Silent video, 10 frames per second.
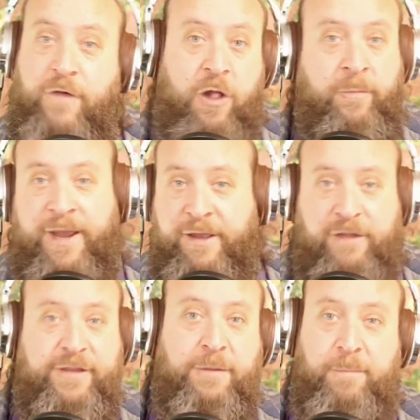All my
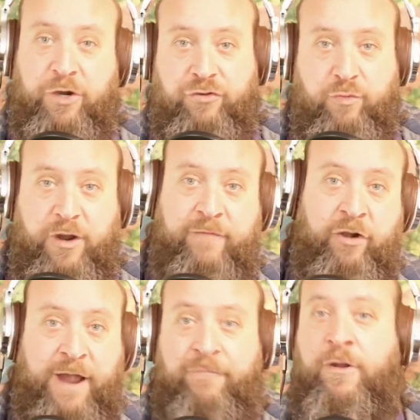content, merch,
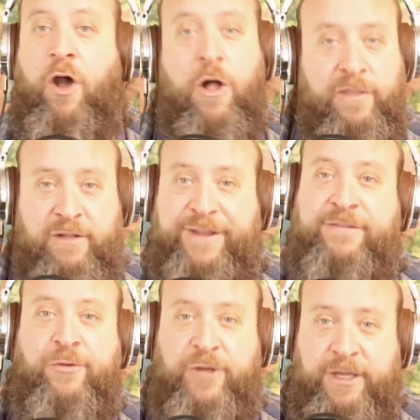whatever, all the links
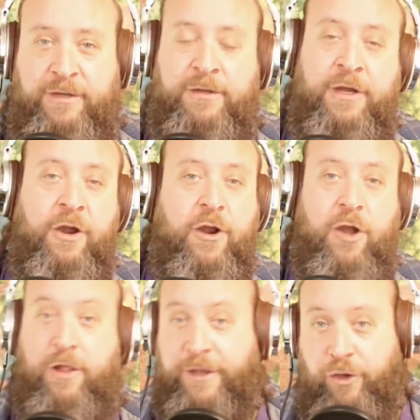you need are
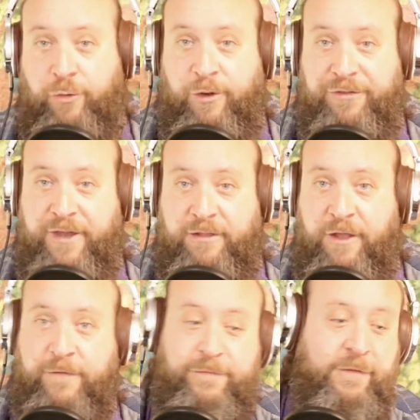all at
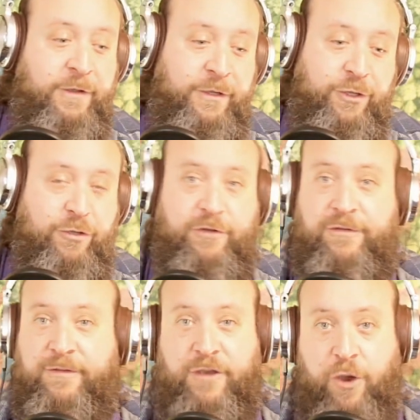goodworld.love. You can
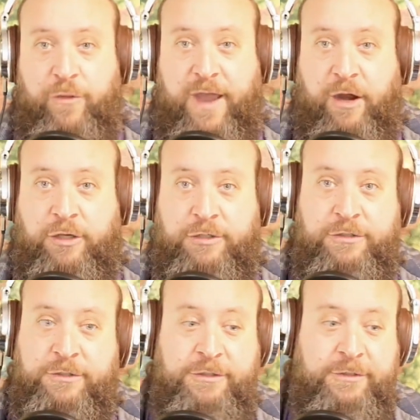just go there
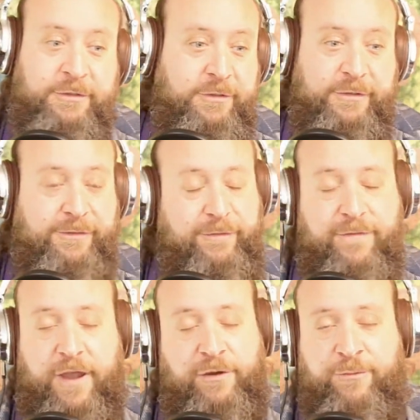and
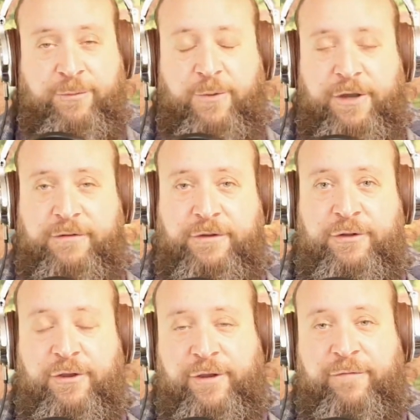find what you're
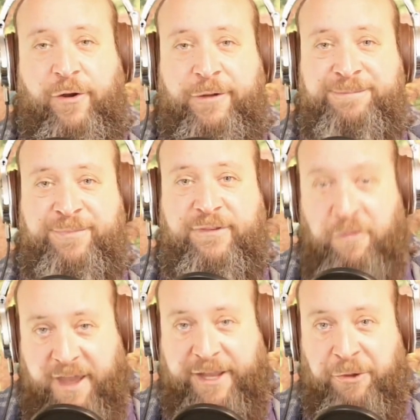looking for. So
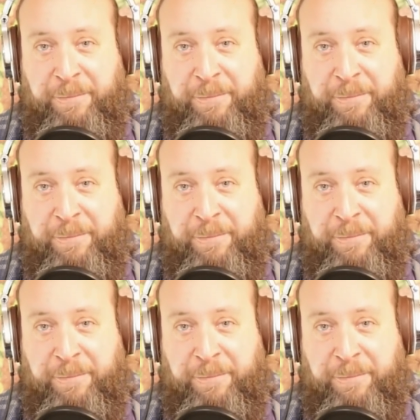thank you.